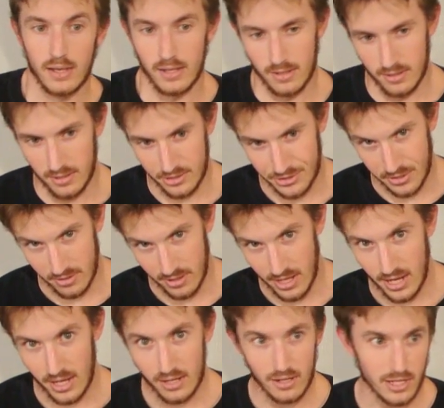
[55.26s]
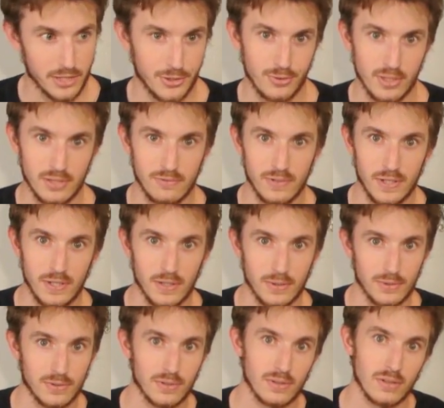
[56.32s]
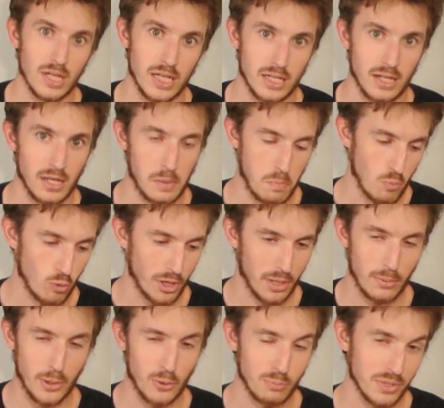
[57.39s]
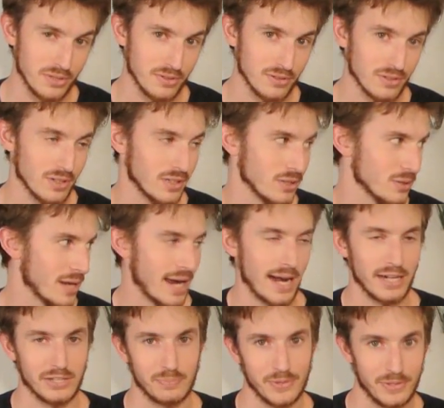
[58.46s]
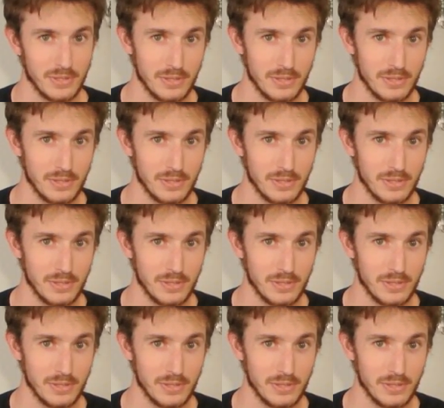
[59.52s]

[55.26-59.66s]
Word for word: In addition to that, I do these videos, and I'm running my own business called Hacksmith